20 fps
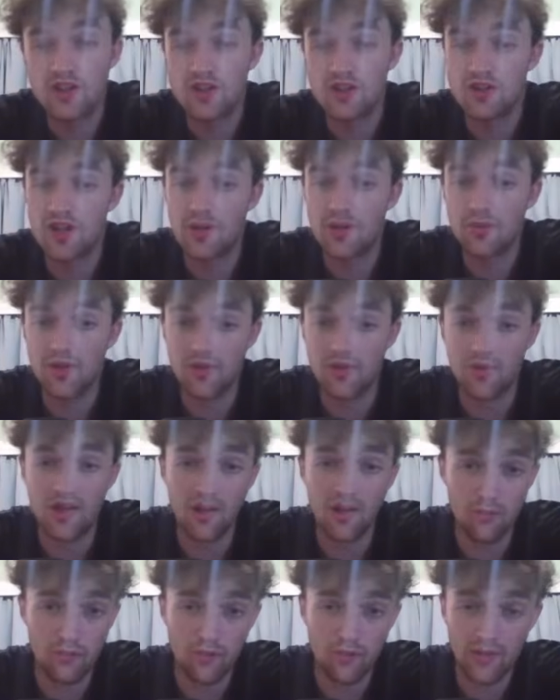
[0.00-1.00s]
rapid, but
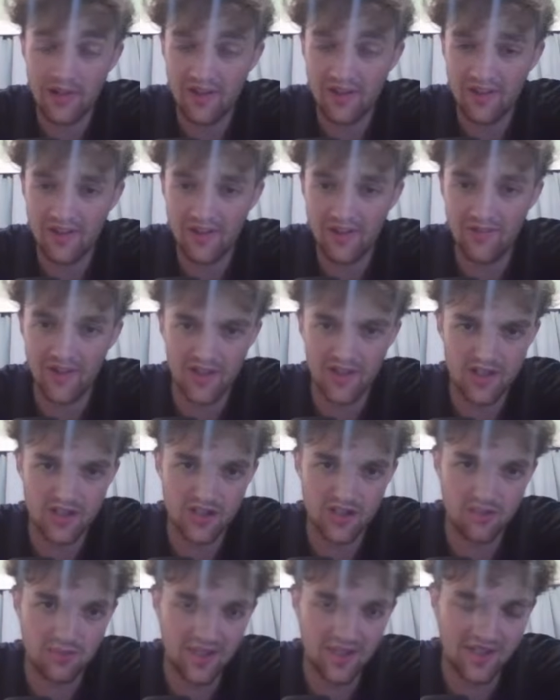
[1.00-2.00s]
I'm
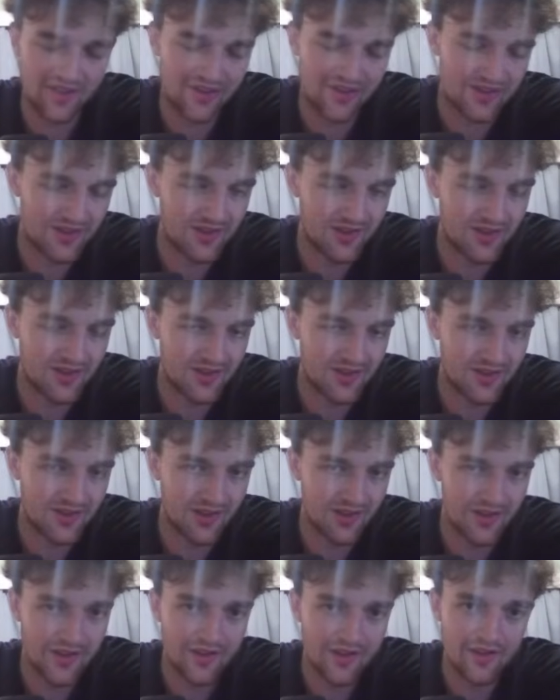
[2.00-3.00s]
2700 blitz.
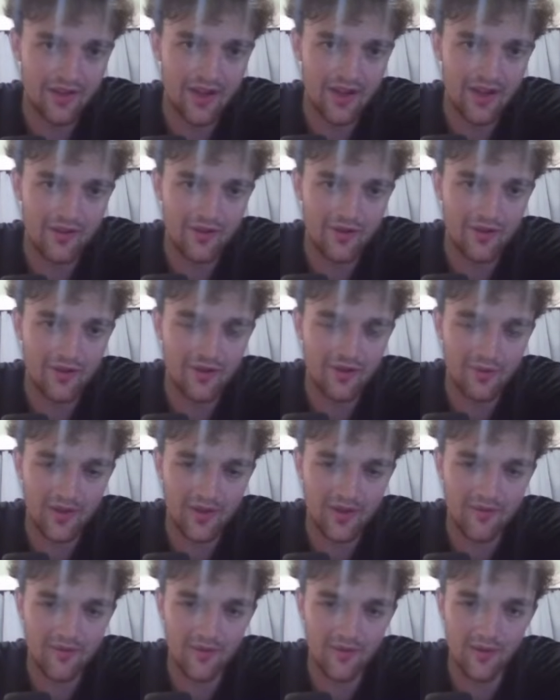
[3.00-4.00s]
These guys who are
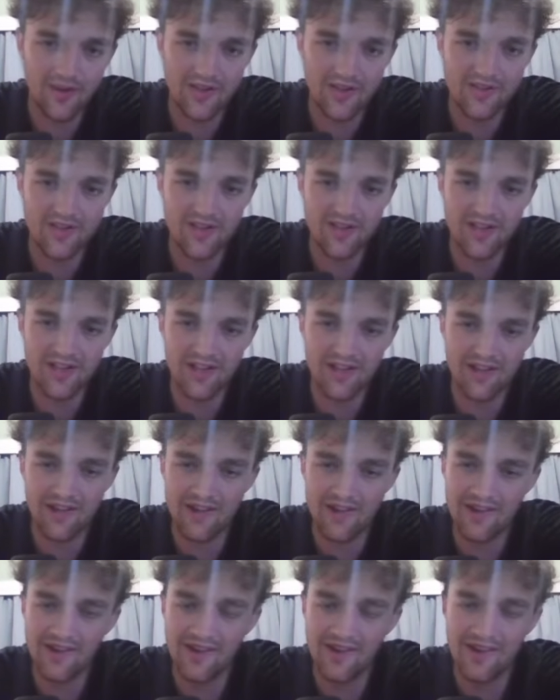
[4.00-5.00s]
2400, yeah,
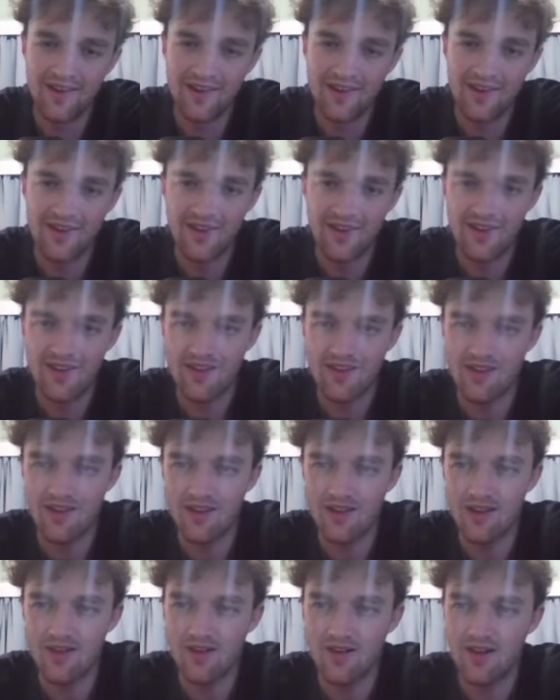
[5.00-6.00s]

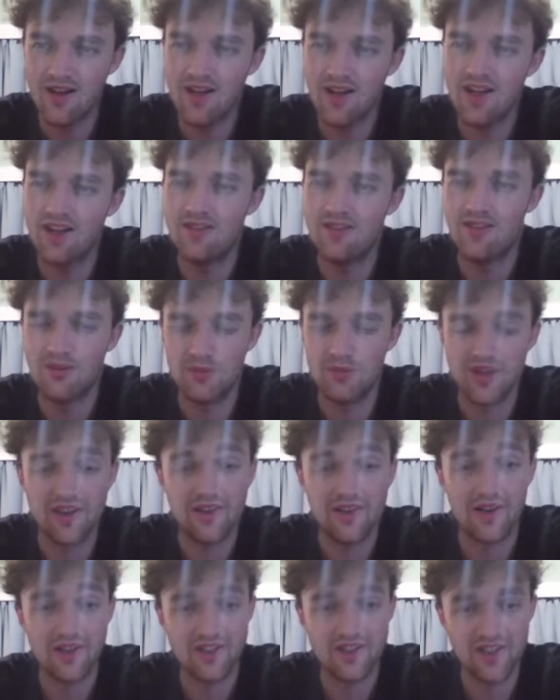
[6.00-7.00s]
they are lucky to be
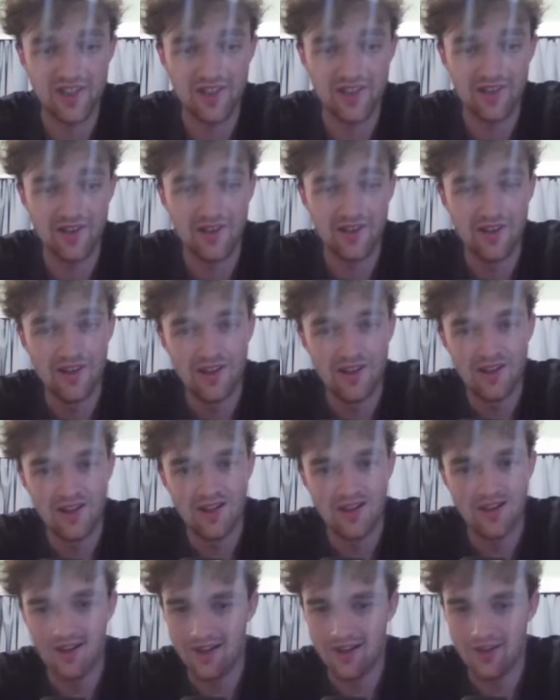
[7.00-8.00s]
touching
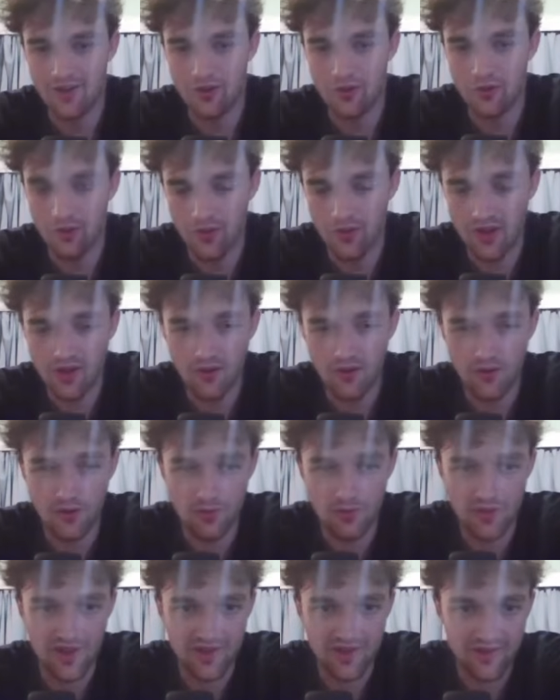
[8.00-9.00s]
like
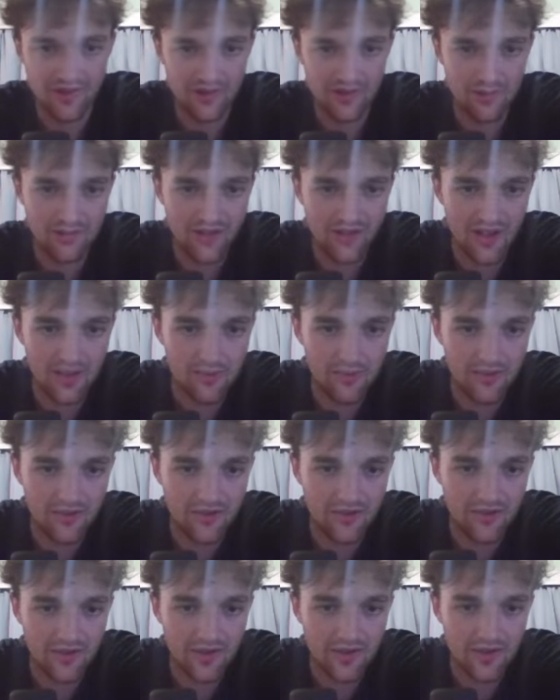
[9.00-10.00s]
2000 blitz sometimes,
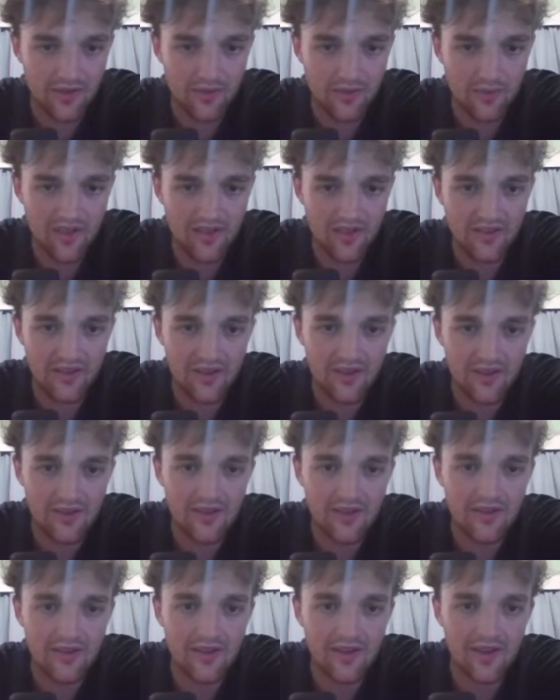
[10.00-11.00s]
so it doesn't make
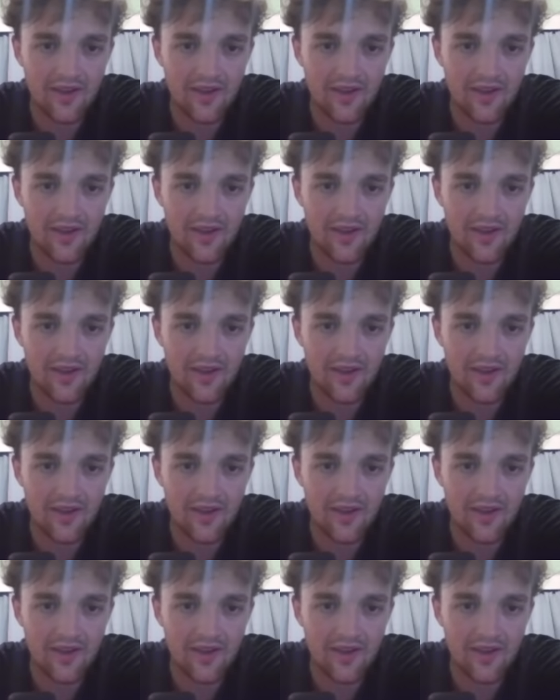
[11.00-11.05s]
sense.